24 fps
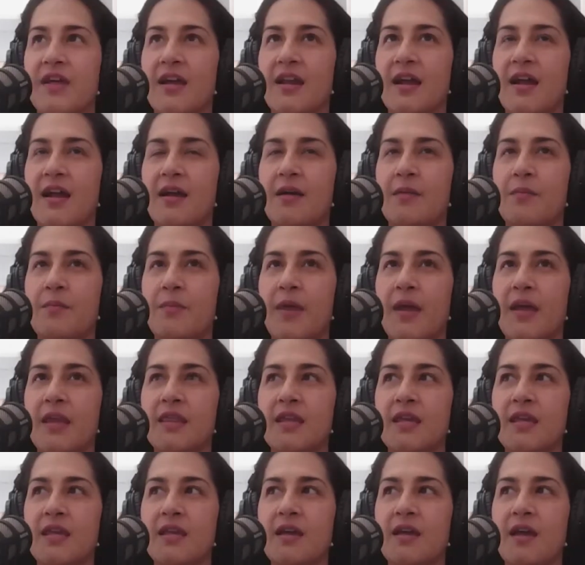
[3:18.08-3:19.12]
that. I
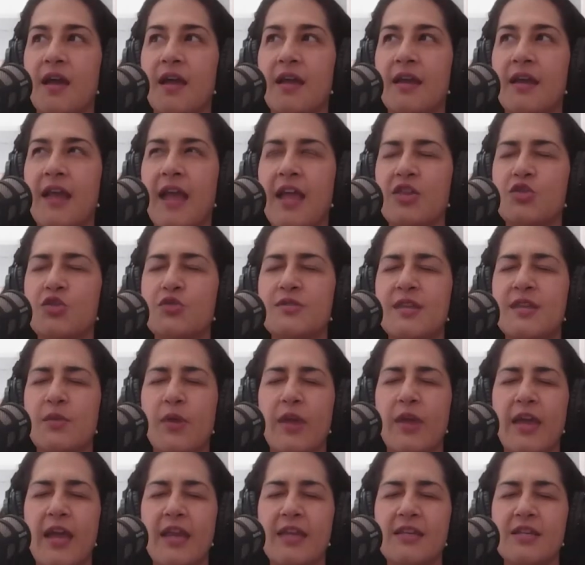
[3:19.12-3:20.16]
think, and you said,
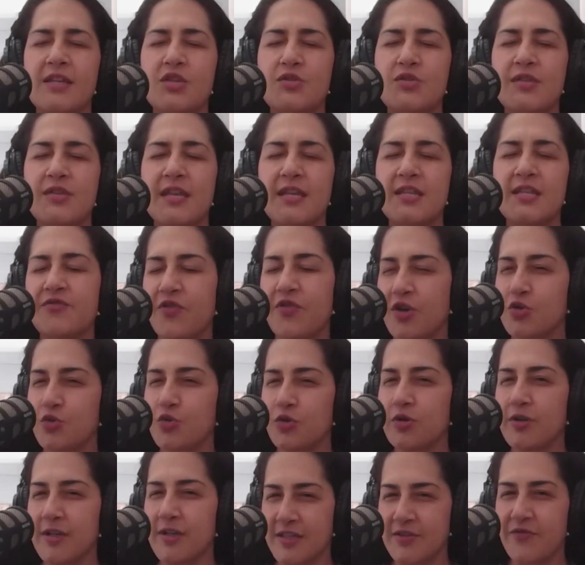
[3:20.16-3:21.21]
wait, and did you say it's
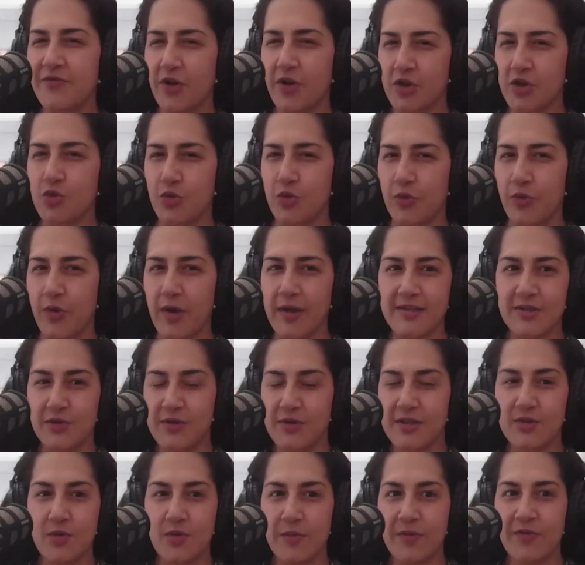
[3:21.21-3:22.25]
virtual? It's virtual, right? So
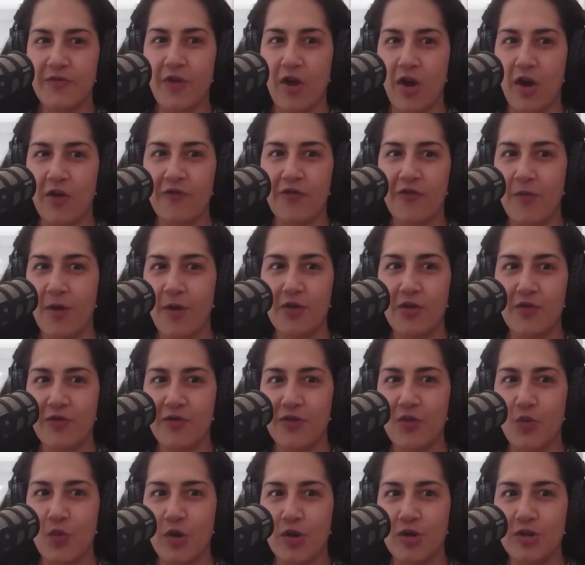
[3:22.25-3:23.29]
these women are from all over
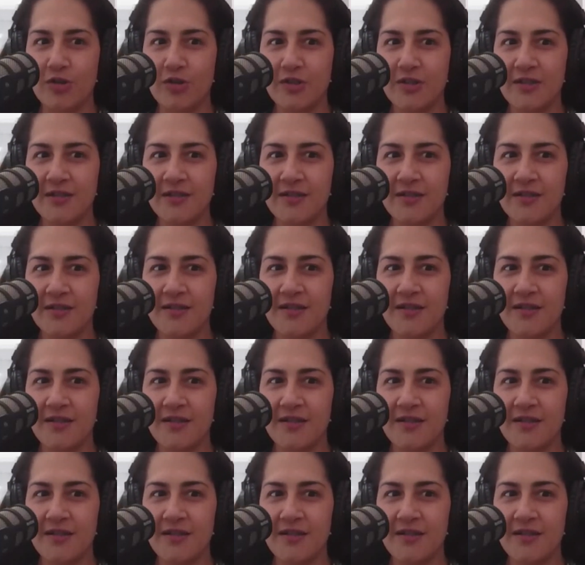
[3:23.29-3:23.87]
the world?